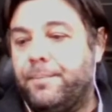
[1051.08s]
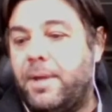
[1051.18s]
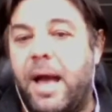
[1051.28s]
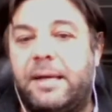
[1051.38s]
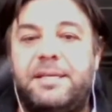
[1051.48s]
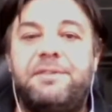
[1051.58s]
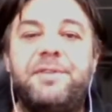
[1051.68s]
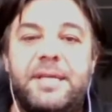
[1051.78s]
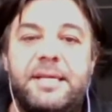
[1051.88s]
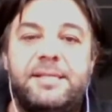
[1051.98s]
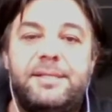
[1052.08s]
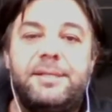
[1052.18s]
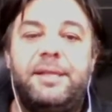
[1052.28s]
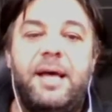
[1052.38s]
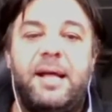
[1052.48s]
activities
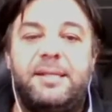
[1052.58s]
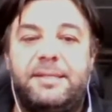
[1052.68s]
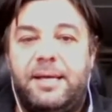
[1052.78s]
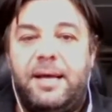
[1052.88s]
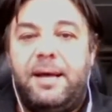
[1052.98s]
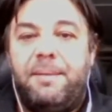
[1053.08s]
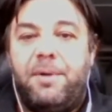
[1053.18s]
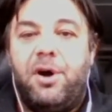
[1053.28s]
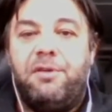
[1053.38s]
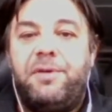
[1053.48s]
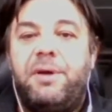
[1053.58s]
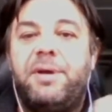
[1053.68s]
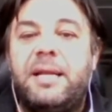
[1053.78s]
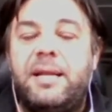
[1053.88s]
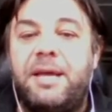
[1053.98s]
that are
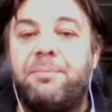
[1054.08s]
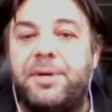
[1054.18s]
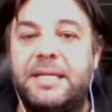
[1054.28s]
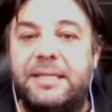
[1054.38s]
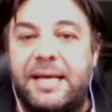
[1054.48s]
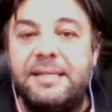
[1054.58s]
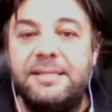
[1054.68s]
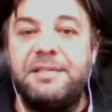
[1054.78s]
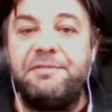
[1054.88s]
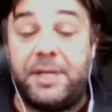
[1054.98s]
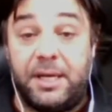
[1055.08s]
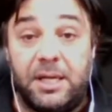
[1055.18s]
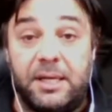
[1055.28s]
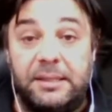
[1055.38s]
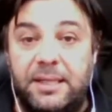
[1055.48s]
very labor intensive, take
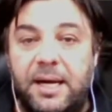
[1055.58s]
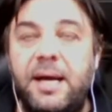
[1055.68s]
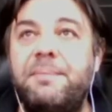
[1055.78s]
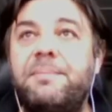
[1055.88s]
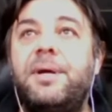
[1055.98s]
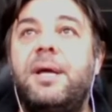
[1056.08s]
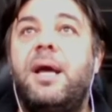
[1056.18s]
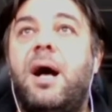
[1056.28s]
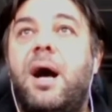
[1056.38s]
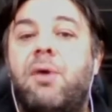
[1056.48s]
a lot of time, are